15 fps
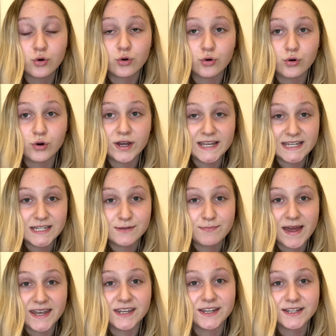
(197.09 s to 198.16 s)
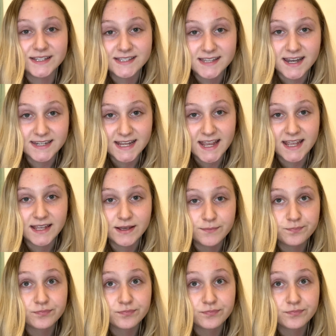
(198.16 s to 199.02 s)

or independent study.